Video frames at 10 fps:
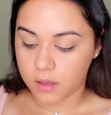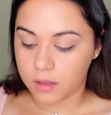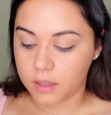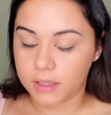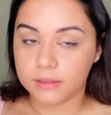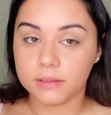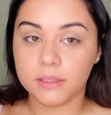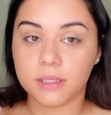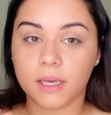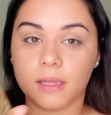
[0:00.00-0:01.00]
And
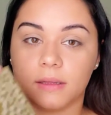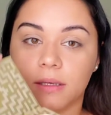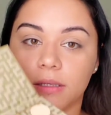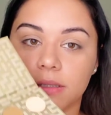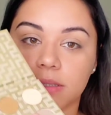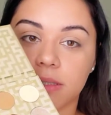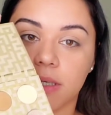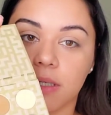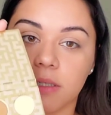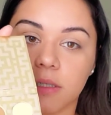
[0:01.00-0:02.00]
look at these
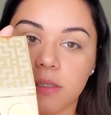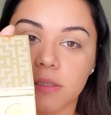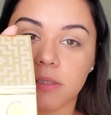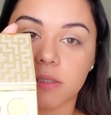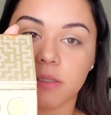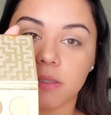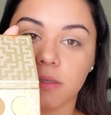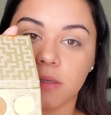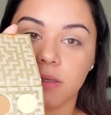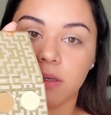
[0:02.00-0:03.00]
colors.
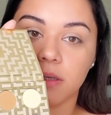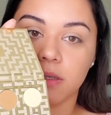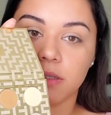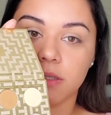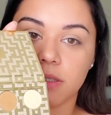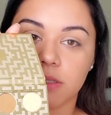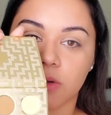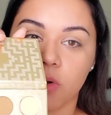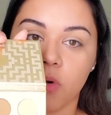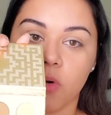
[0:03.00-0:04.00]

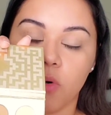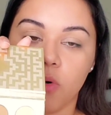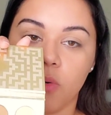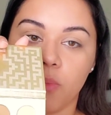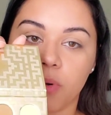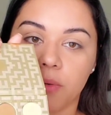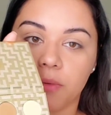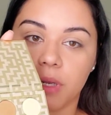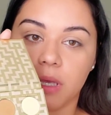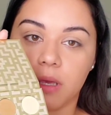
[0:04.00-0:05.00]
So
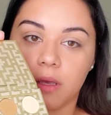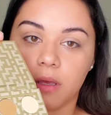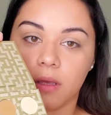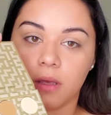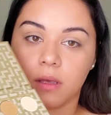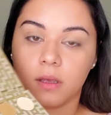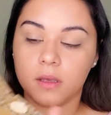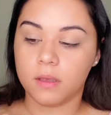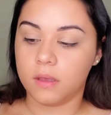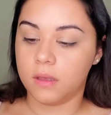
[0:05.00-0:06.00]
pretty.
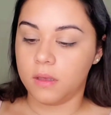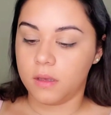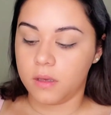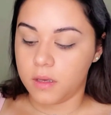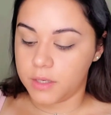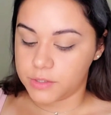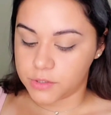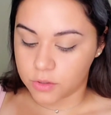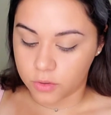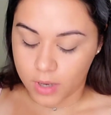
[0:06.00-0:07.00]

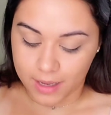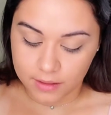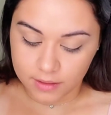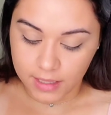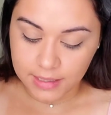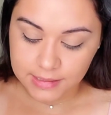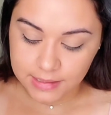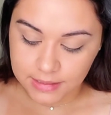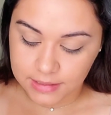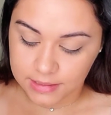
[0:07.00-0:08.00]
So I think
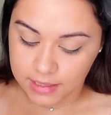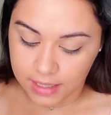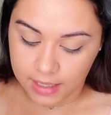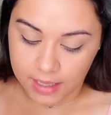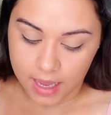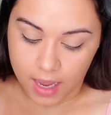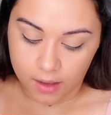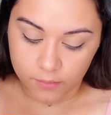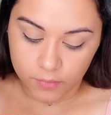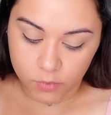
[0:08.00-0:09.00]
today
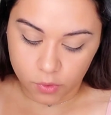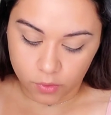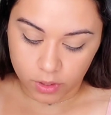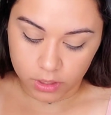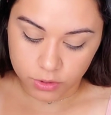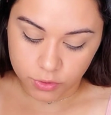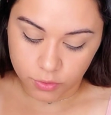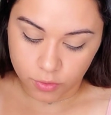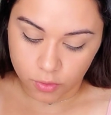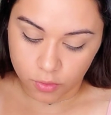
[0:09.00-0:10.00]
I'm going to
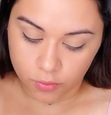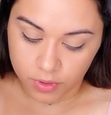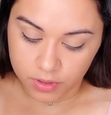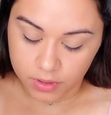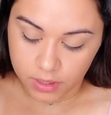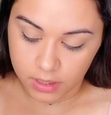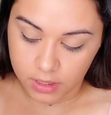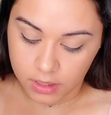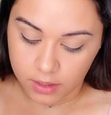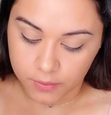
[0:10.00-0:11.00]
go with
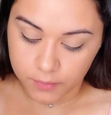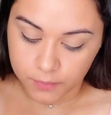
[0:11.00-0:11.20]
the